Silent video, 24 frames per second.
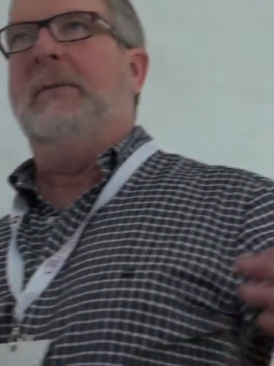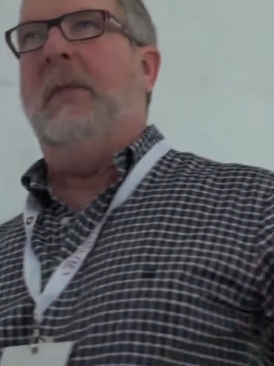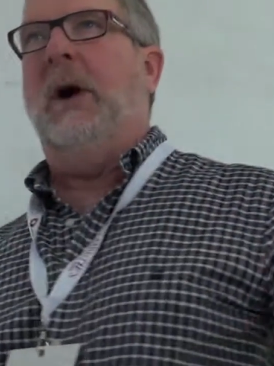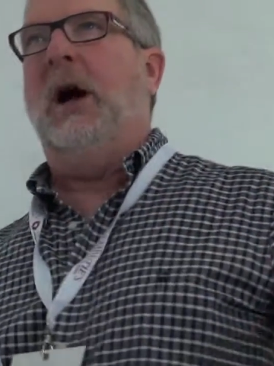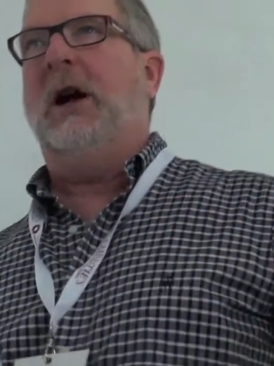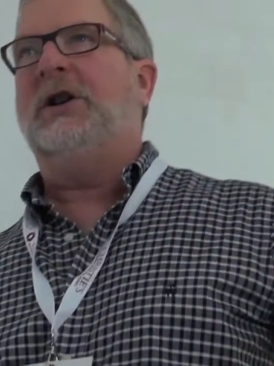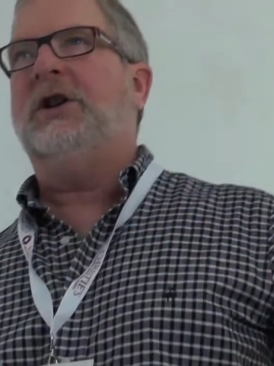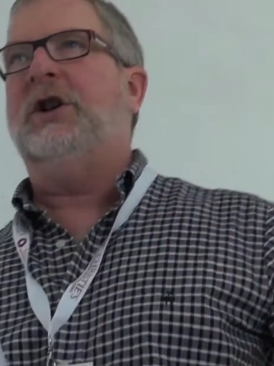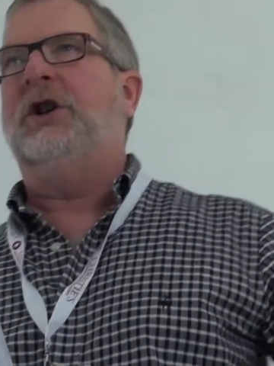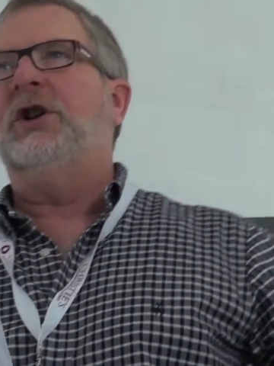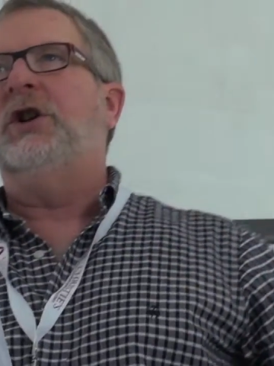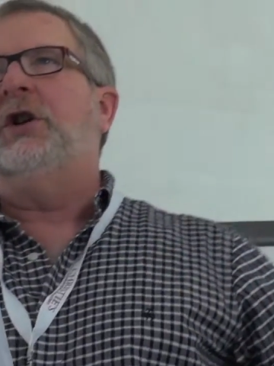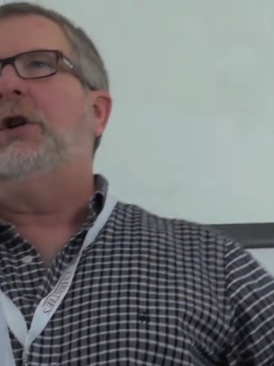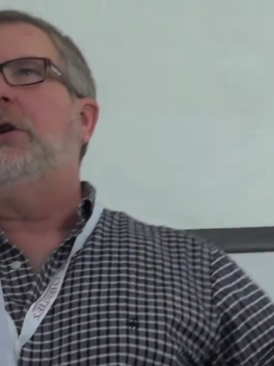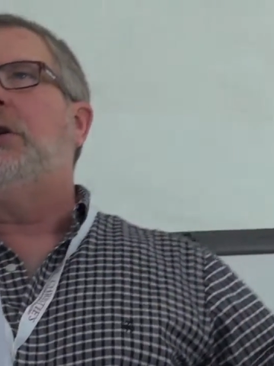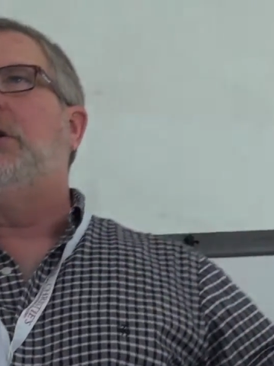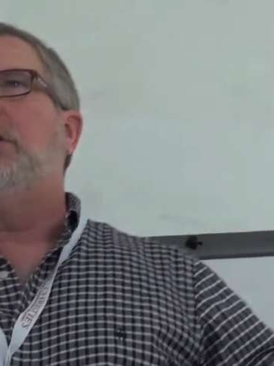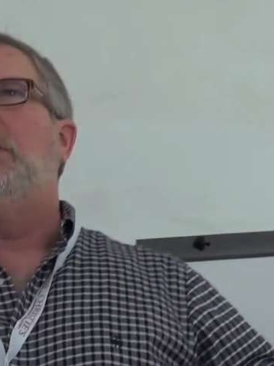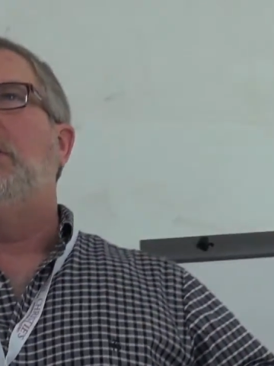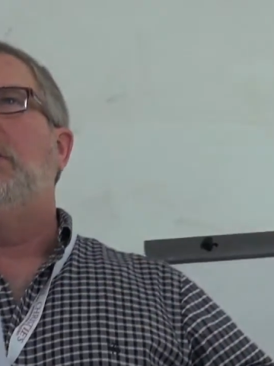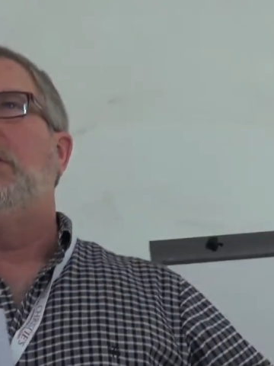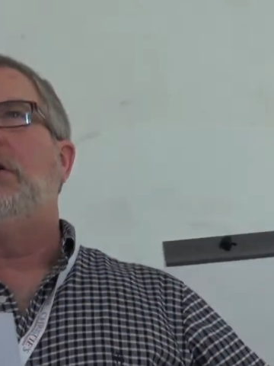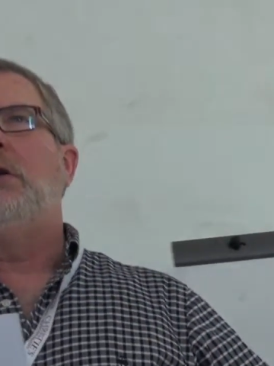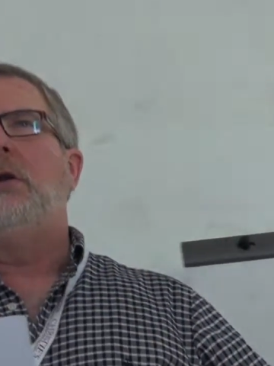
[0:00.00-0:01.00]
much.
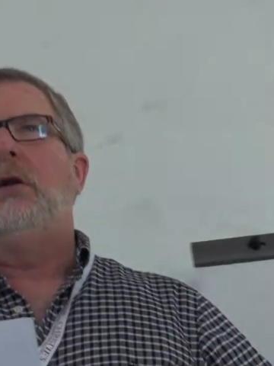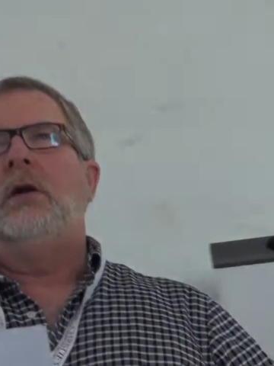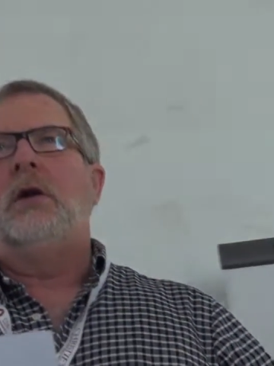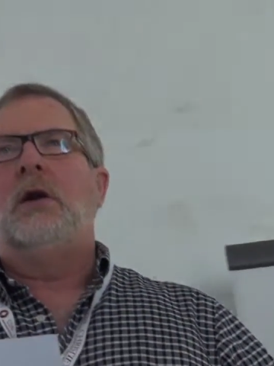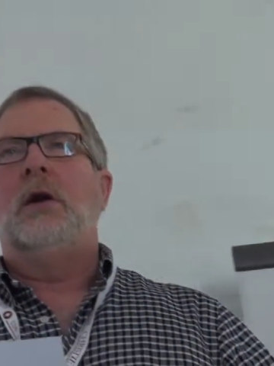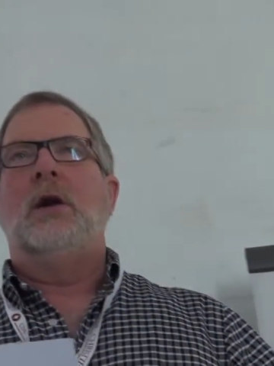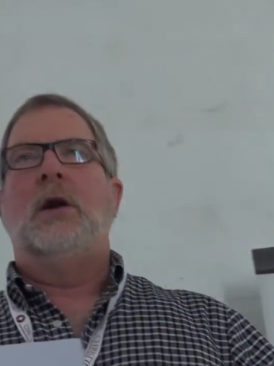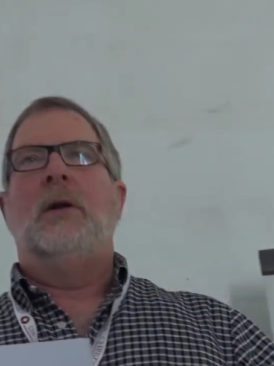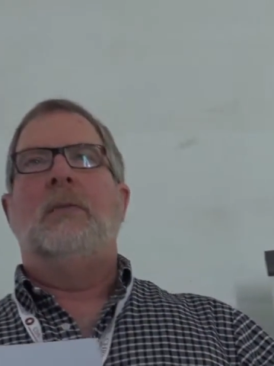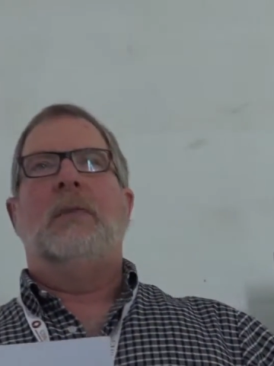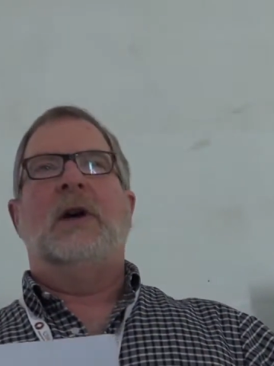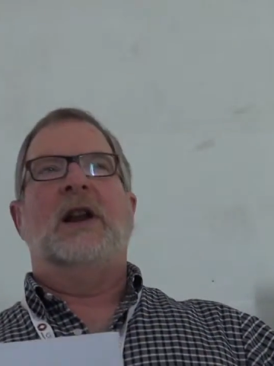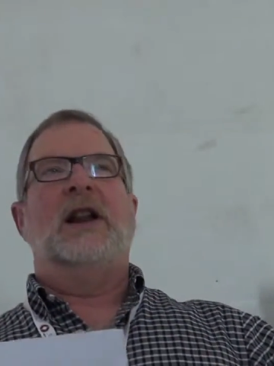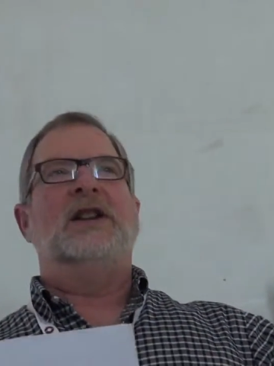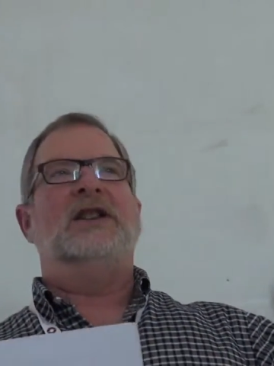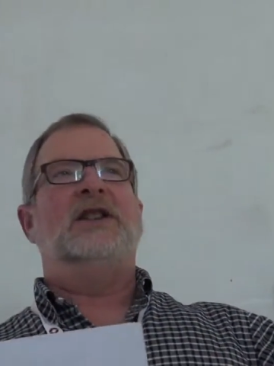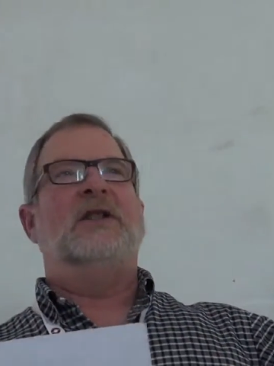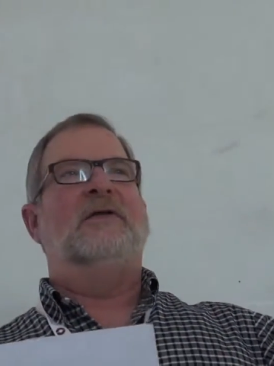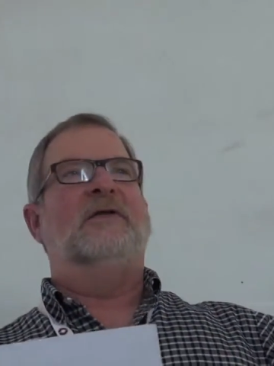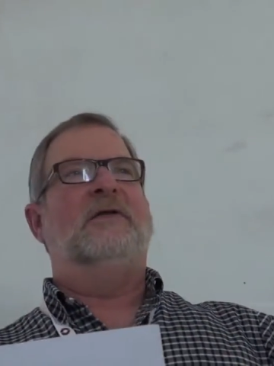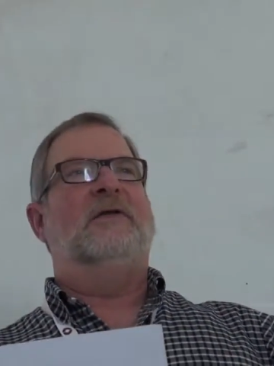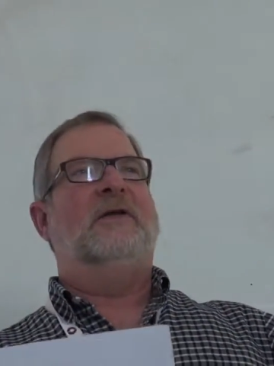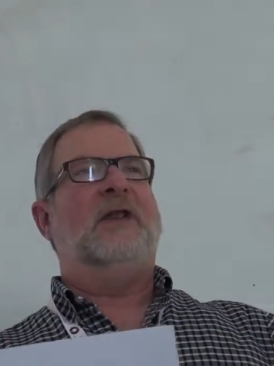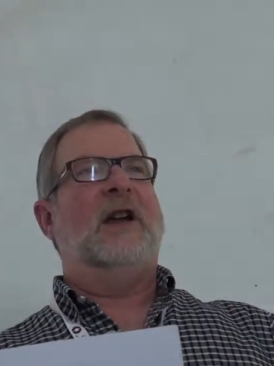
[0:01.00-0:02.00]
I hope to get
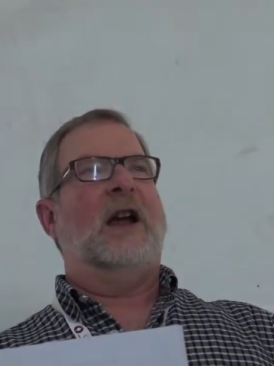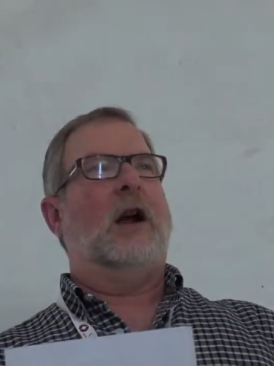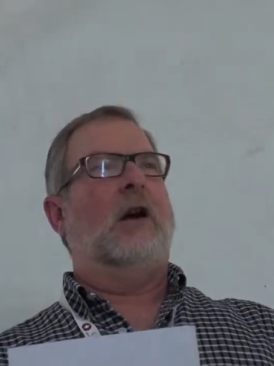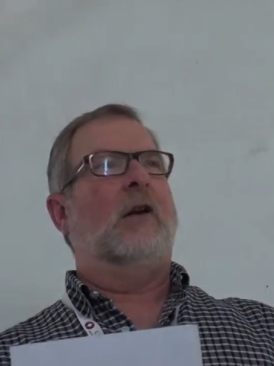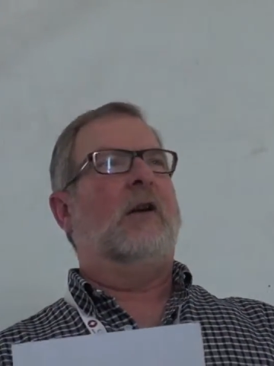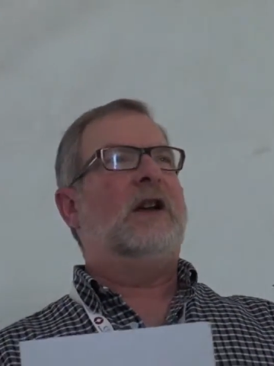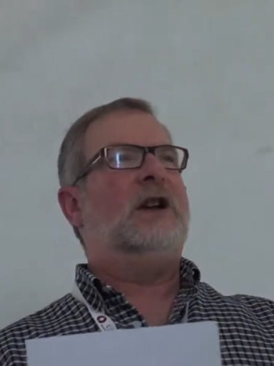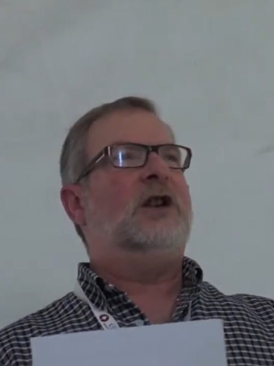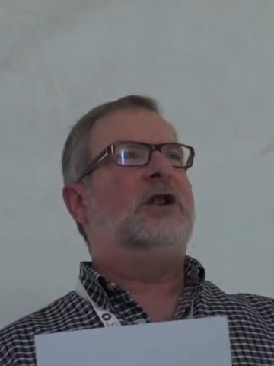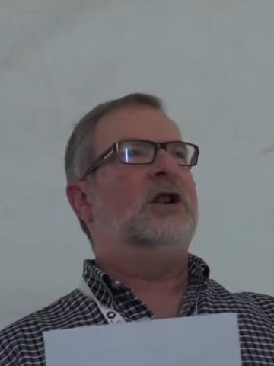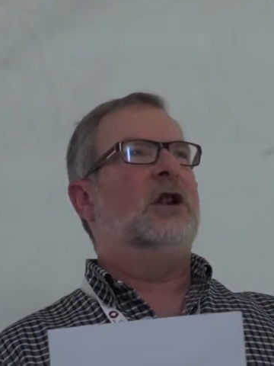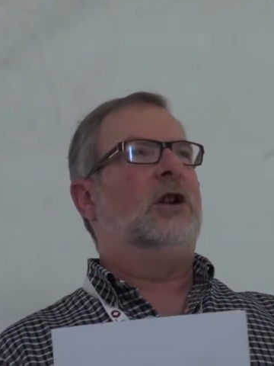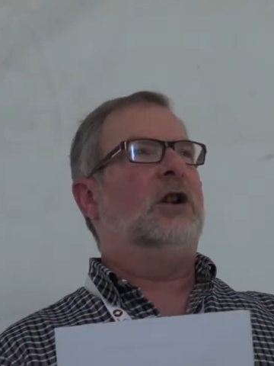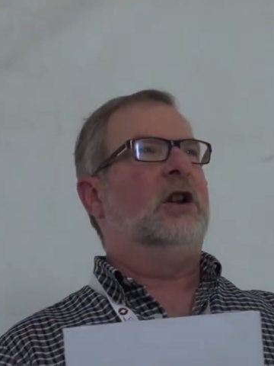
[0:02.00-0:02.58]
people thinking